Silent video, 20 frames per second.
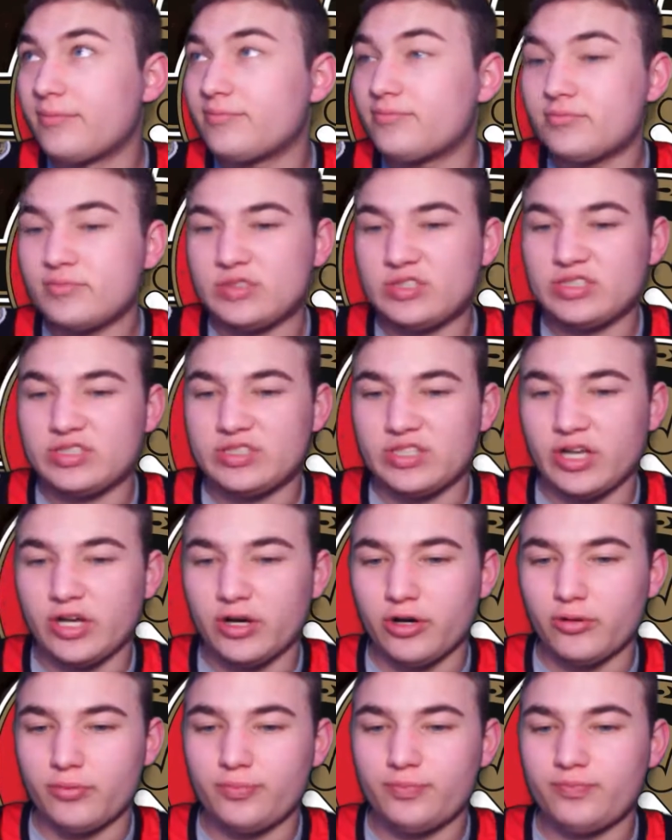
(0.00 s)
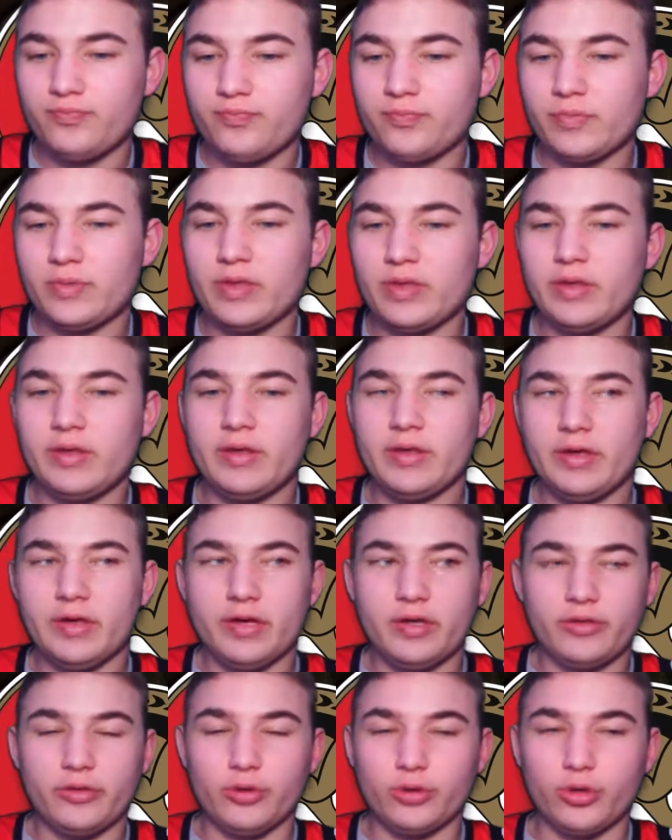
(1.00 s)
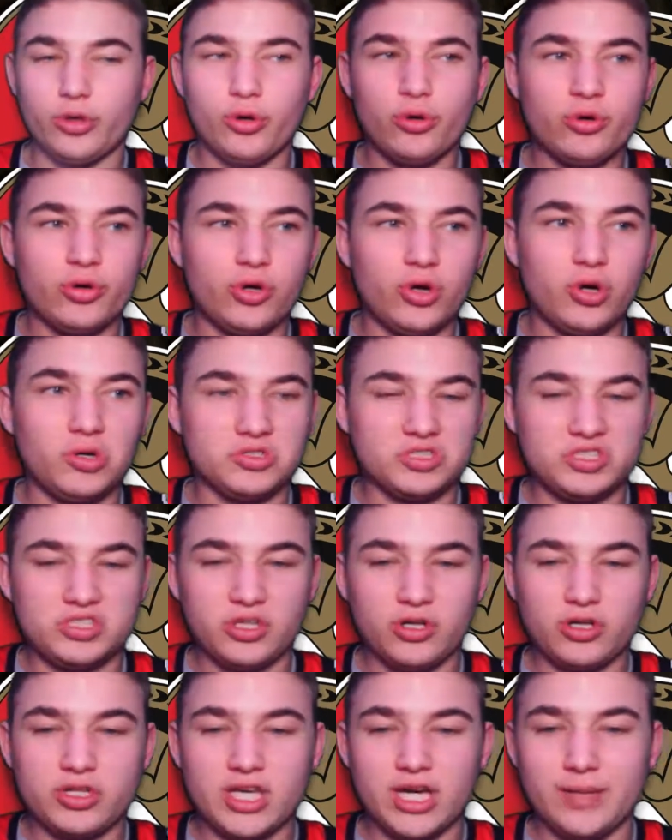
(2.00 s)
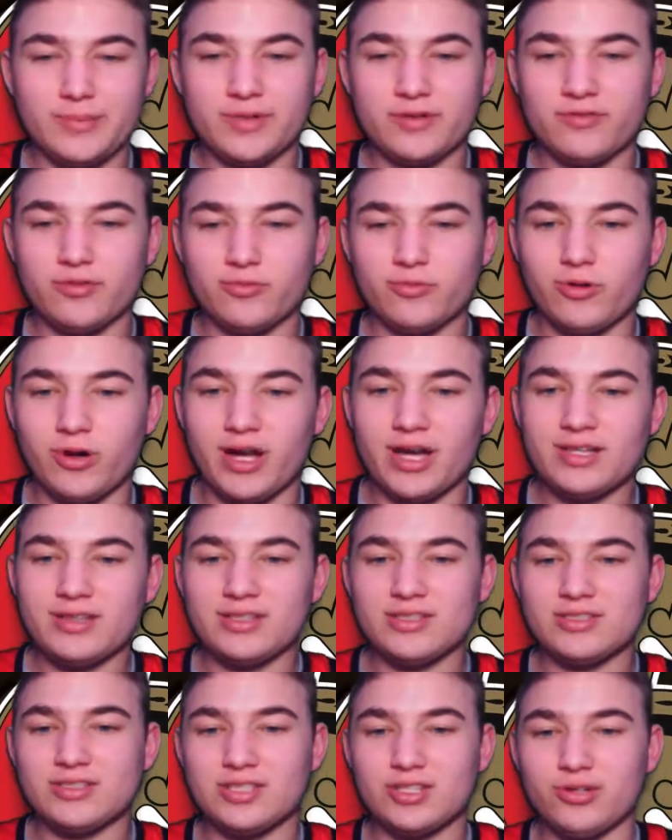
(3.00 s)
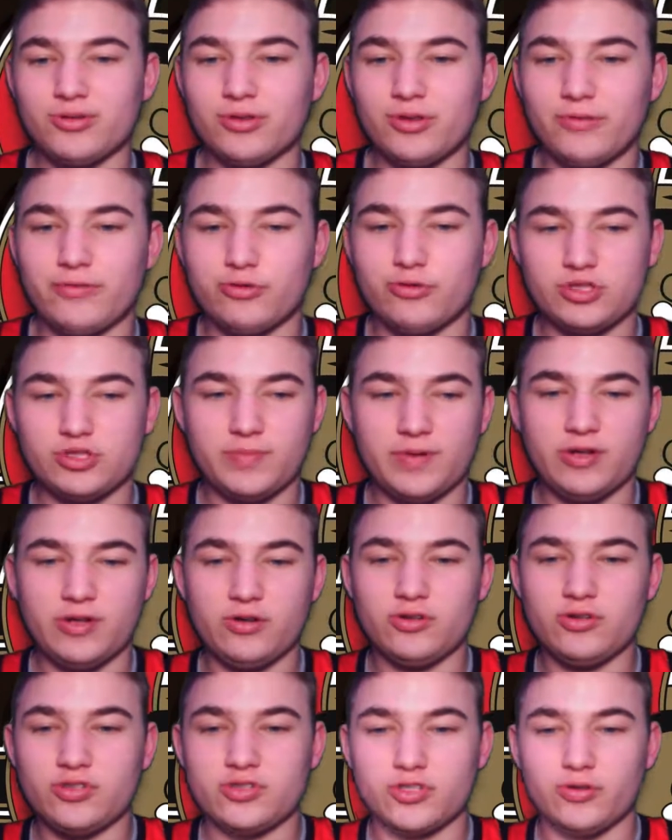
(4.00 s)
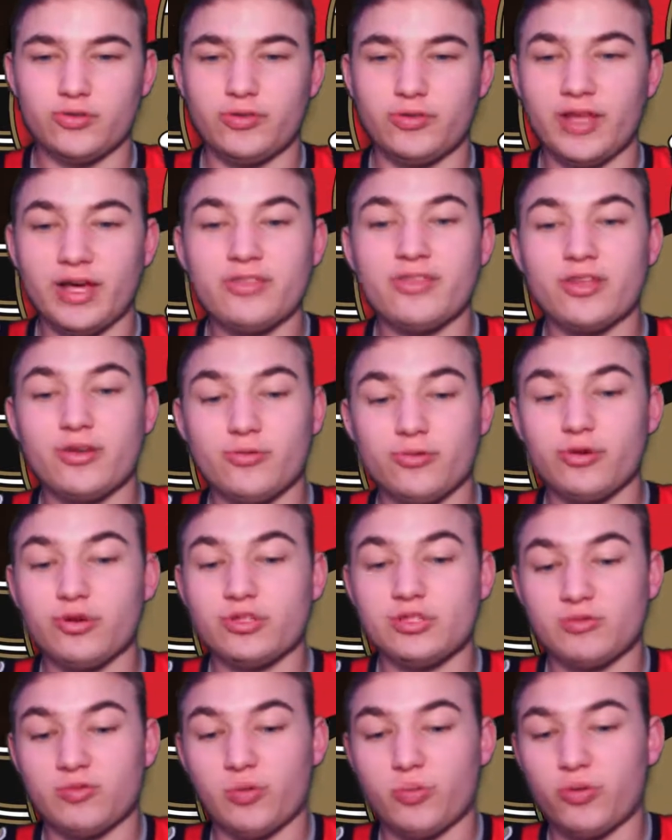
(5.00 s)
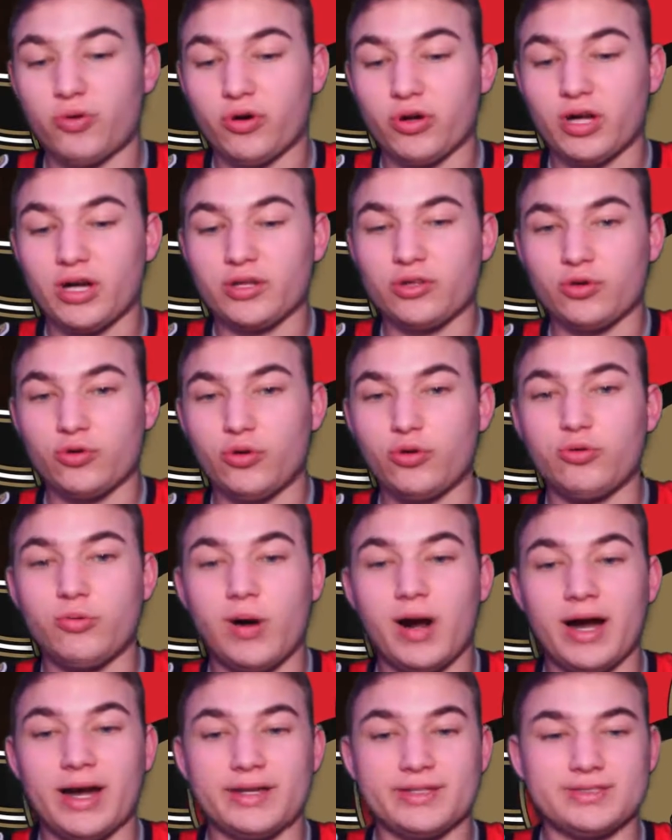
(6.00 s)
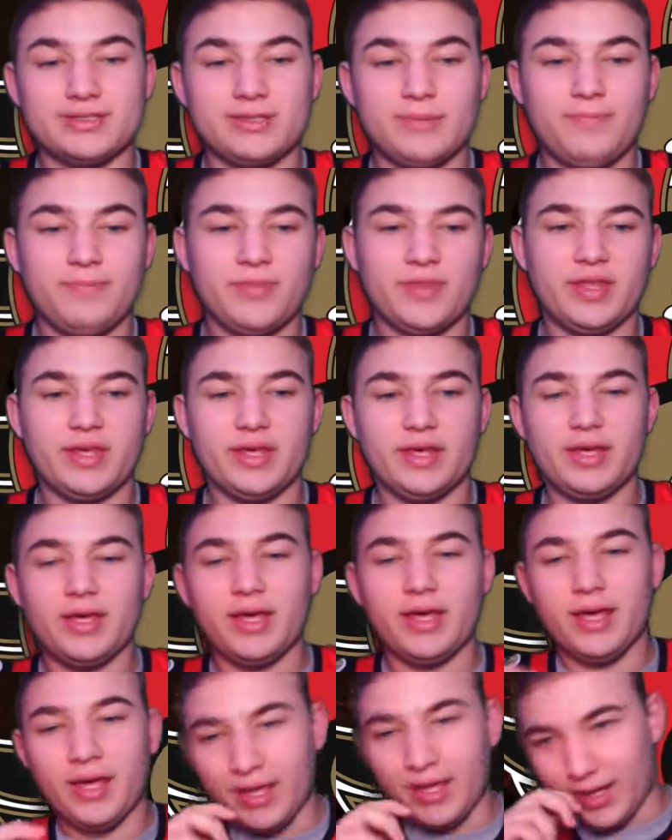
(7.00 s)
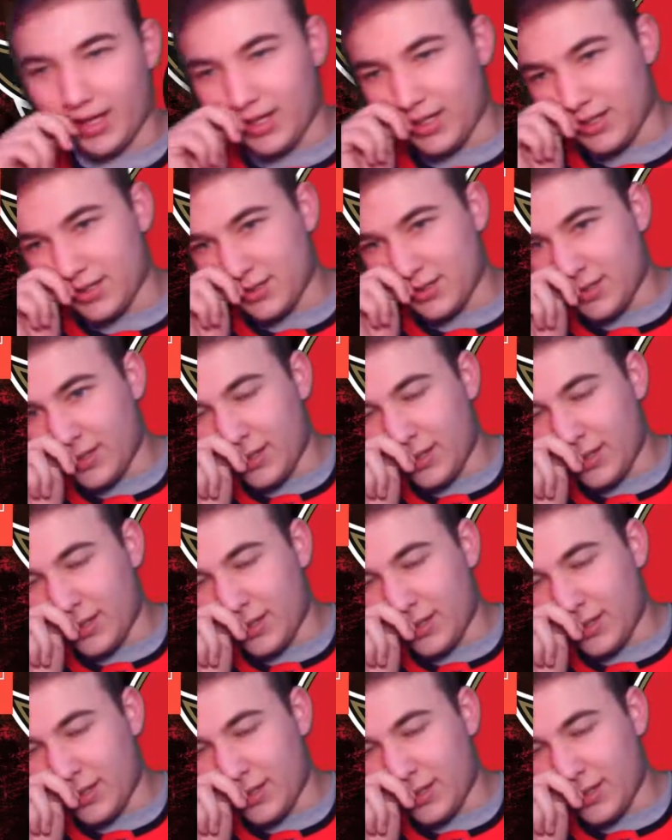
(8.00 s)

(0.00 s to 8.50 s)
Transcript: Still, the lone goal still coming from Ryan Dzingel in the first period. So nothing really to report on goal-wise. As